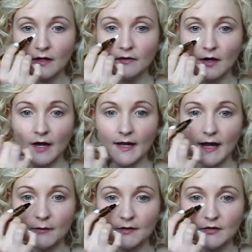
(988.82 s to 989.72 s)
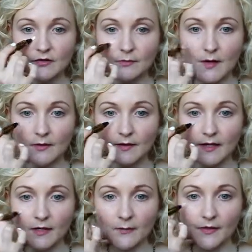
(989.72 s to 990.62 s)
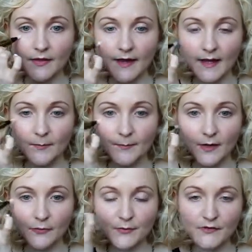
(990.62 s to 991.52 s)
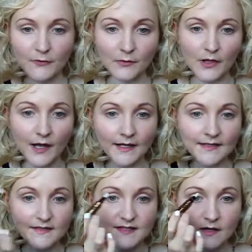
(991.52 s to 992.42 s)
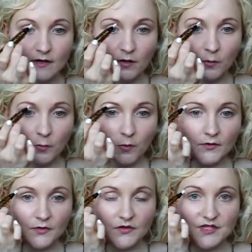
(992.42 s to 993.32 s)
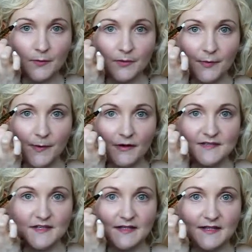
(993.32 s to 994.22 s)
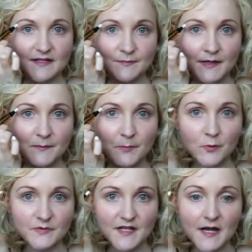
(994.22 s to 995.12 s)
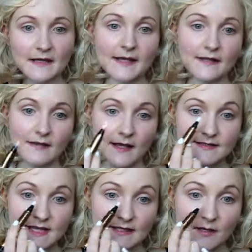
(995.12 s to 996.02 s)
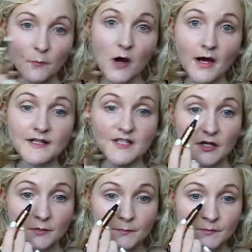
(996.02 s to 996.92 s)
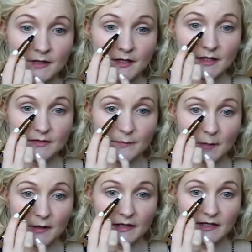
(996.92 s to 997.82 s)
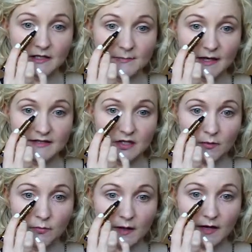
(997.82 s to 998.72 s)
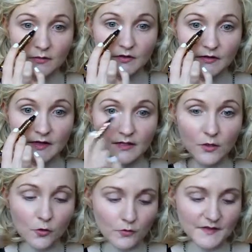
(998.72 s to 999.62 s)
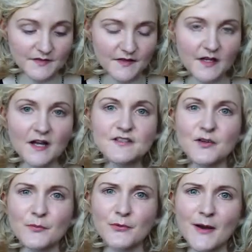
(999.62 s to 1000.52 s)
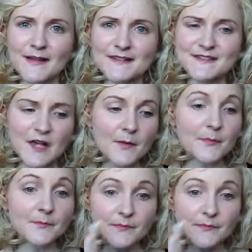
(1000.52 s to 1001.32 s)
under eye area, just around here and there, about 3 or 4 lines, one on the top of the brow, because I think that's really important to highlight that. And then what I do is pop a little bit around the inner corners of the eye so it brightens up,